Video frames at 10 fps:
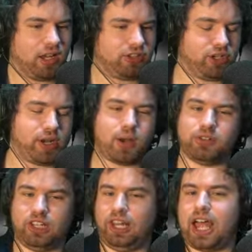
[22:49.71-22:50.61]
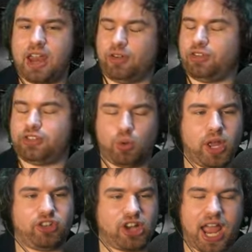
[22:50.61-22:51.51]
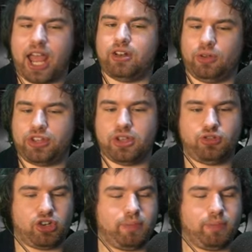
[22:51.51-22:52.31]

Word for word: Zero to Hero is live on Twitch and on YouTube.